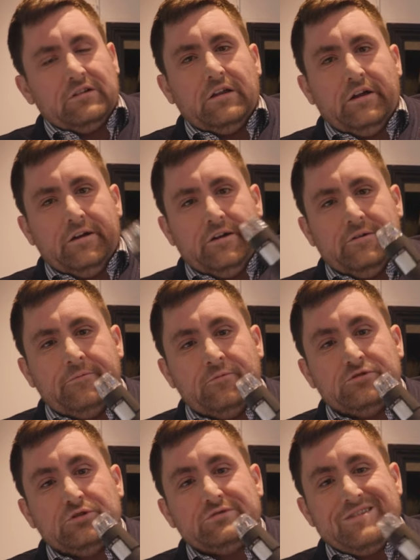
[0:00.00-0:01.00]

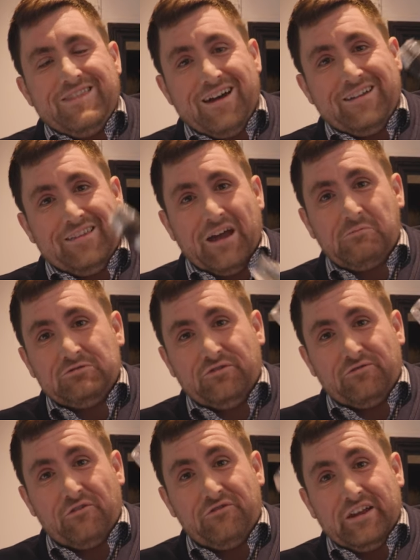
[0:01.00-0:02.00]
Was using that was
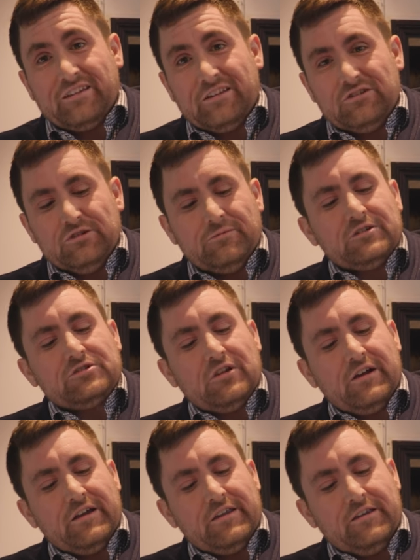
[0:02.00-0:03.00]
reflecting too much
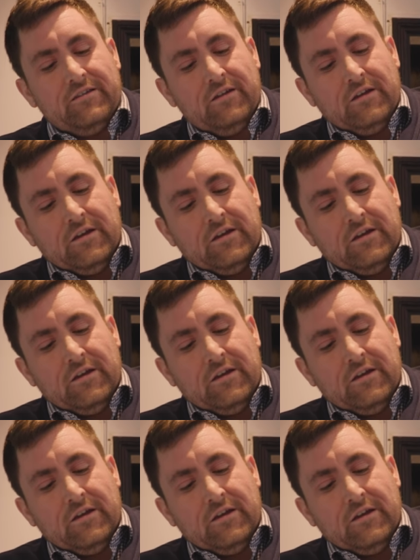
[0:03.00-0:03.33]
light, and then